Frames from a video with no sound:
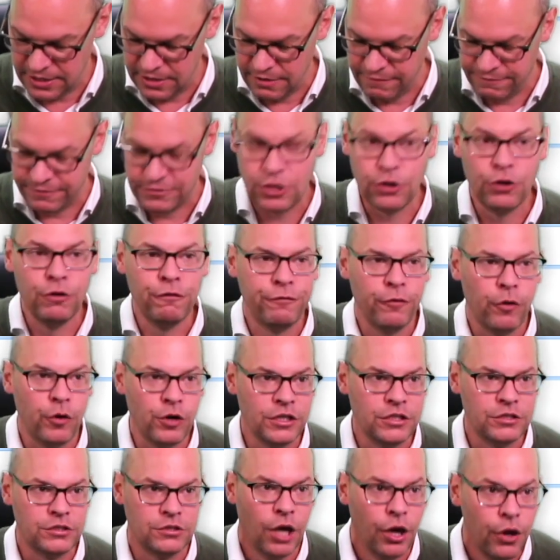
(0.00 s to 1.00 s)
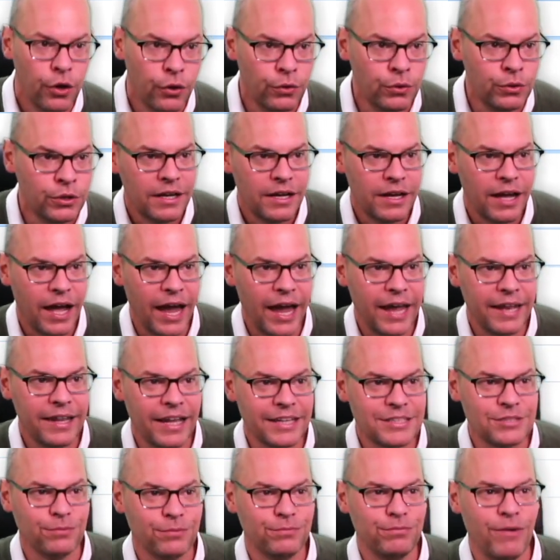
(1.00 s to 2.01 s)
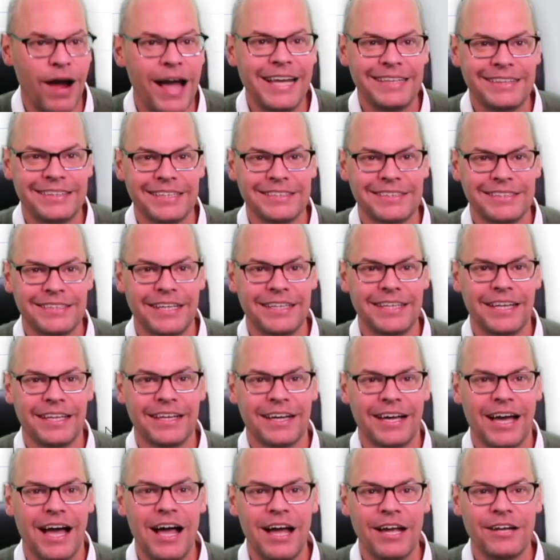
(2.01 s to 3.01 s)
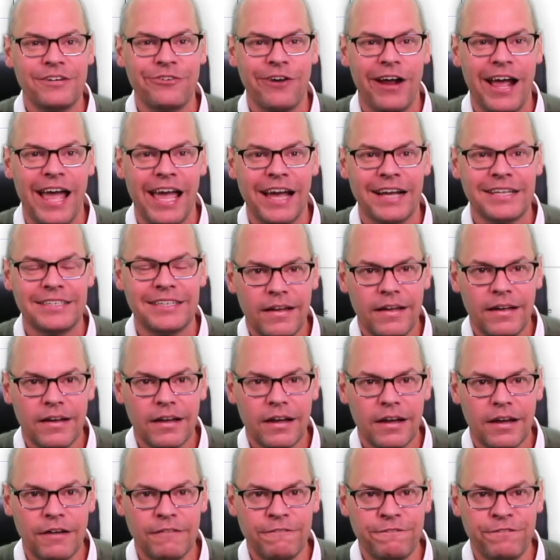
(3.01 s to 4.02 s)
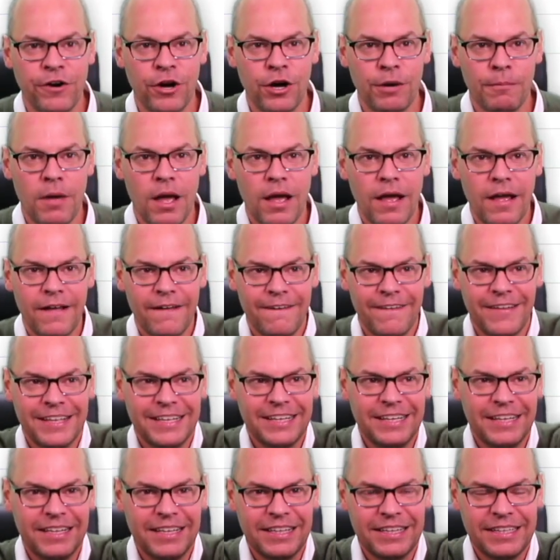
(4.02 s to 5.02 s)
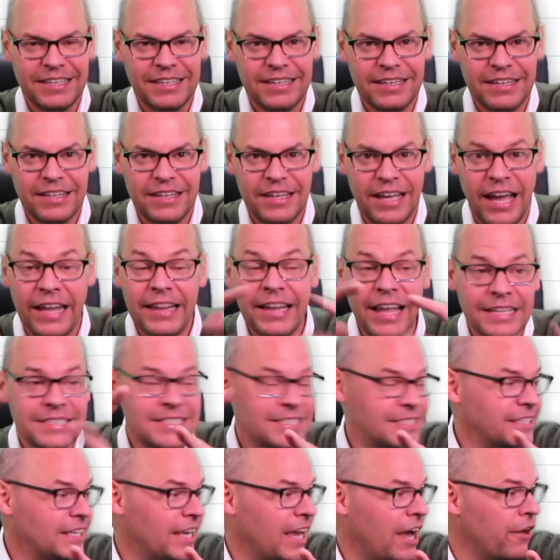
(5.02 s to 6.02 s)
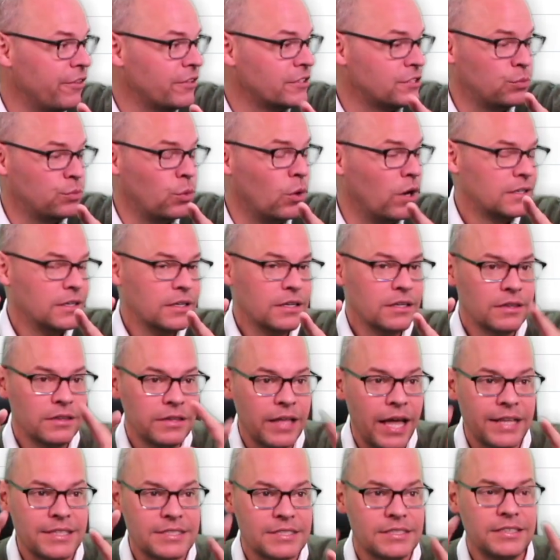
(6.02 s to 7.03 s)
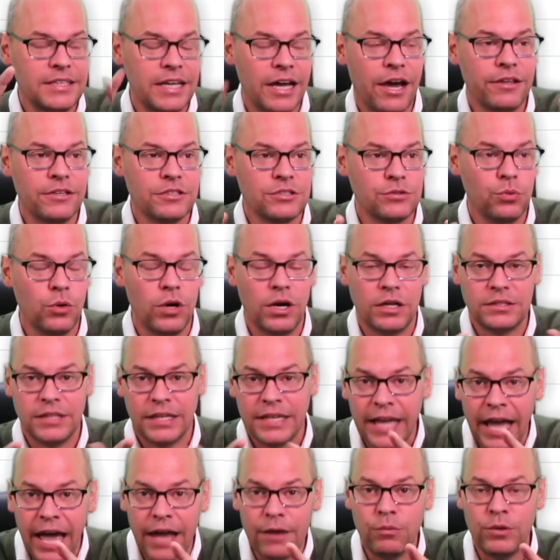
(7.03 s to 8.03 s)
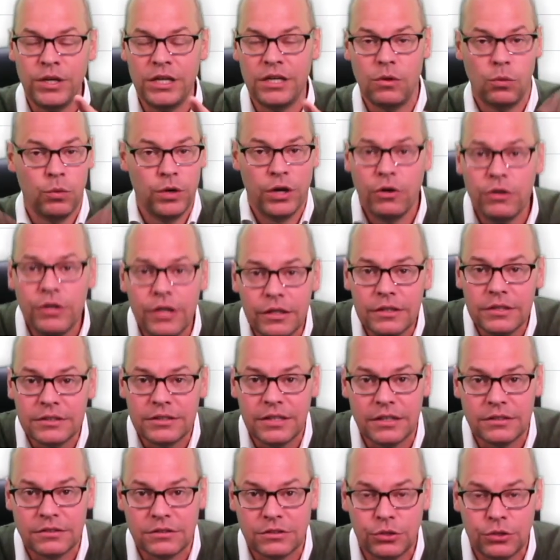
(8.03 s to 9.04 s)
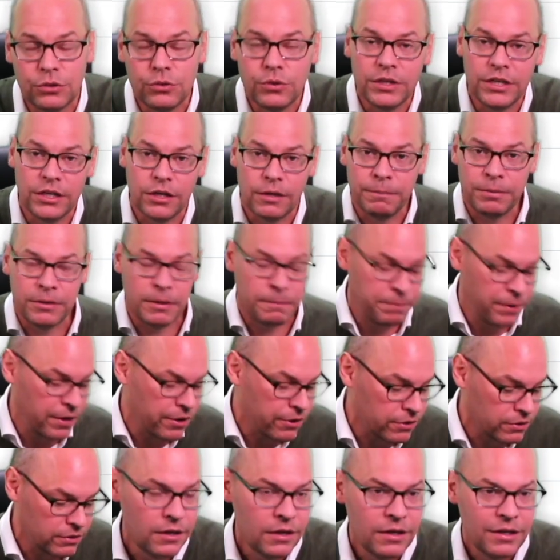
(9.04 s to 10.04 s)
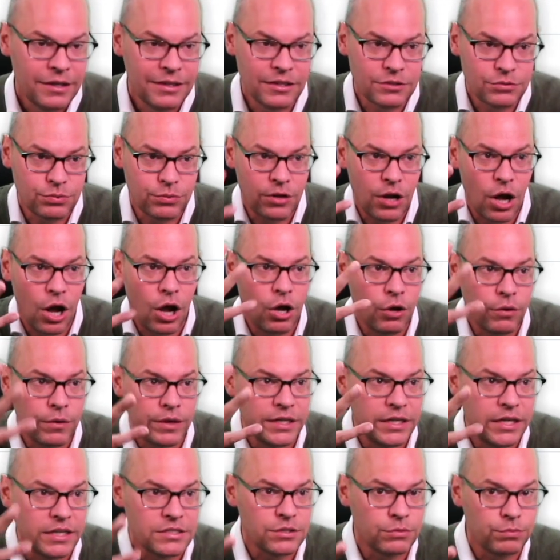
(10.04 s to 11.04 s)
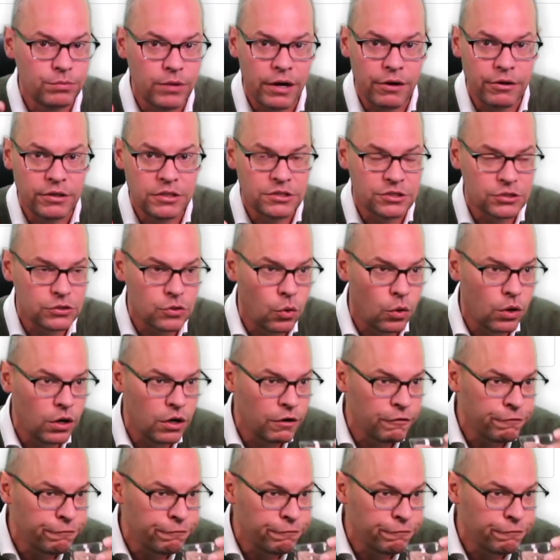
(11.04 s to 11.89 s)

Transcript: of 242. And let's write this into the contract, confirm. And let's see how this worked. Let's see how this worked. Again, we only looked at 2 here, but apparently this one already has a rarity score of